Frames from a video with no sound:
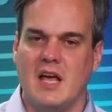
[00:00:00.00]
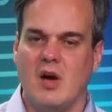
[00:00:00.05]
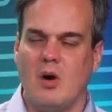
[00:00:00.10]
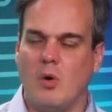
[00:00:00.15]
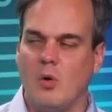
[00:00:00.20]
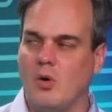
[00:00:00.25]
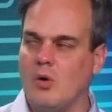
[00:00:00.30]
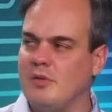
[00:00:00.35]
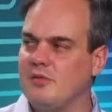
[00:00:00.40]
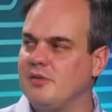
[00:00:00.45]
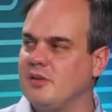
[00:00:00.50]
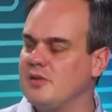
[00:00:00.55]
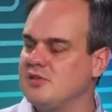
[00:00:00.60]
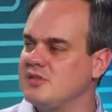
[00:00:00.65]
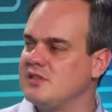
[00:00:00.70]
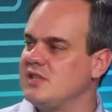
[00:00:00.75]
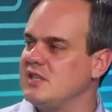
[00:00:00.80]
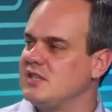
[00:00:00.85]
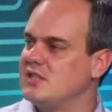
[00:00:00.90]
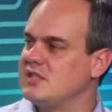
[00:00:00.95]
all of those
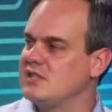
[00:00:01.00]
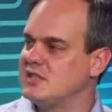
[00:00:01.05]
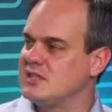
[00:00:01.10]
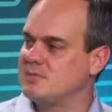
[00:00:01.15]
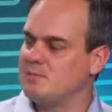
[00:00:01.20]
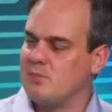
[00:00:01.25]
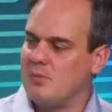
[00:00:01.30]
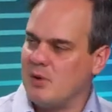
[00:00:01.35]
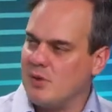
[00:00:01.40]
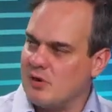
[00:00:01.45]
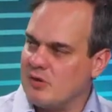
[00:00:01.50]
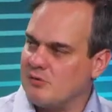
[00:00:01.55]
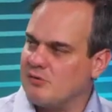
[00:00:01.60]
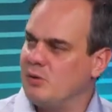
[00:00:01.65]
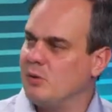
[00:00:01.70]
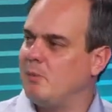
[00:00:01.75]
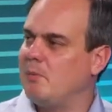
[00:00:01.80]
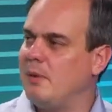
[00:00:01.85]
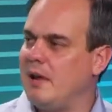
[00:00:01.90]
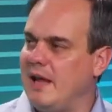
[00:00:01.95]
things is part of
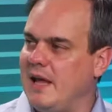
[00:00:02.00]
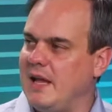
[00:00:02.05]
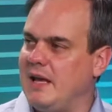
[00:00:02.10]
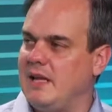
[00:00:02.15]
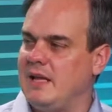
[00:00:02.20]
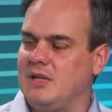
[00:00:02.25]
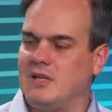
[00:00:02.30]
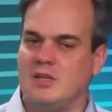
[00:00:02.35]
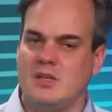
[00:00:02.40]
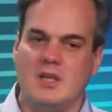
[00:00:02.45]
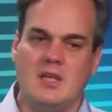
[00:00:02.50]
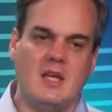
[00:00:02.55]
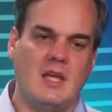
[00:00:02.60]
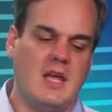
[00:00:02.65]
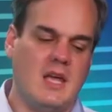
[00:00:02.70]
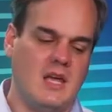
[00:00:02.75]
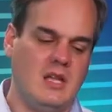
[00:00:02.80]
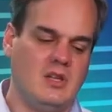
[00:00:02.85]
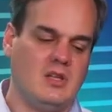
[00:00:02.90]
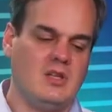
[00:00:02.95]
your planning,
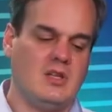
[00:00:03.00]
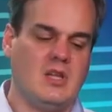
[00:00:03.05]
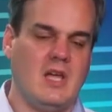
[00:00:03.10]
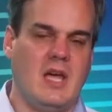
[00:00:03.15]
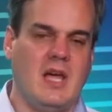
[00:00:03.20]
and